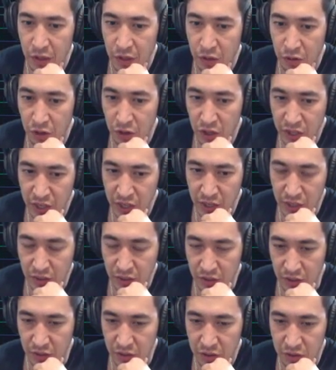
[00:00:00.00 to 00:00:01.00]
looking at
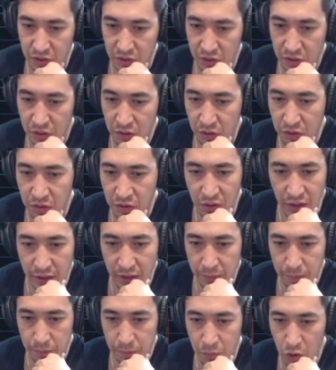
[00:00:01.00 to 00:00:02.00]
this looks
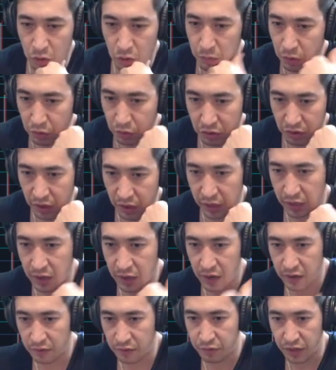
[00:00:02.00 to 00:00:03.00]
like almost like
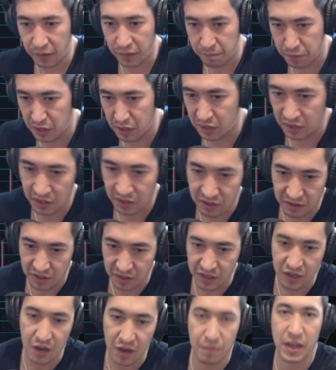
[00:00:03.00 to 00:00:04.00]
kind of like
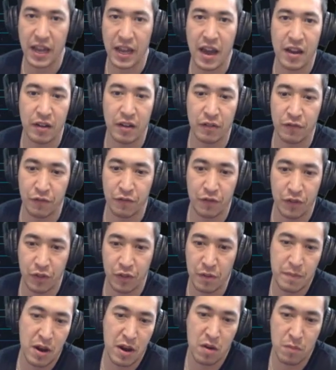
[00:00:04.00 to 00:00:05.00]
BTC coming out of the
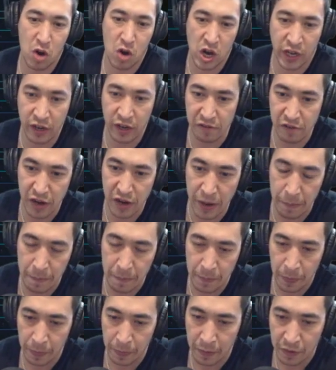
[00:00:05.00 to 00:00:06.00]
bear market, right?
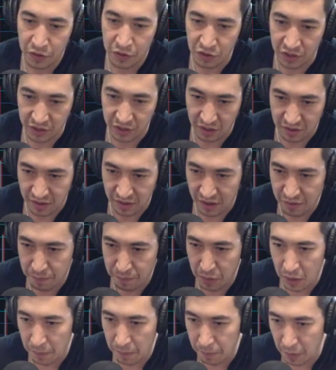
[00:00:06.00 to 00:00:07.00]
So you get this nice
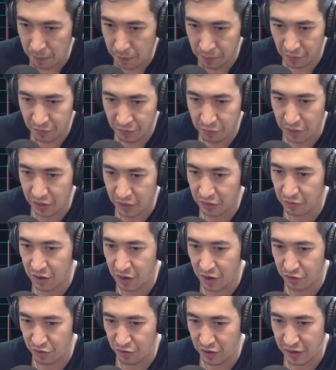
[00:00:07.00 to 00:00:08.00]
pump up to
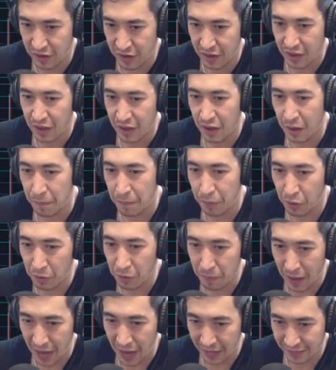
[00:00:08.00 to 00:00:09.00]
2200, a
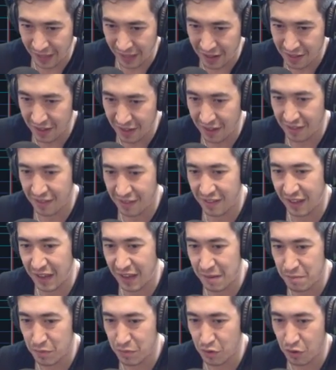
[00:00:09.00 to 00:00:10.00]
pullback. That's that
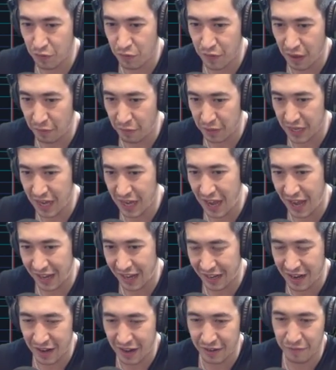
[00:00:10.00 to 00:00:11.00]
same move that we got
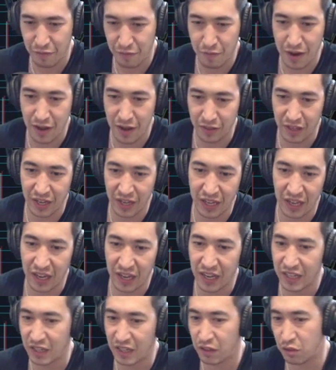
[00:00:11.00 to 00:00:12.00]
kind of around like
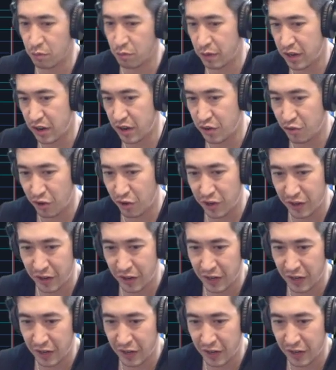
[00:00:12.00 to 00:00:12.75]
8300,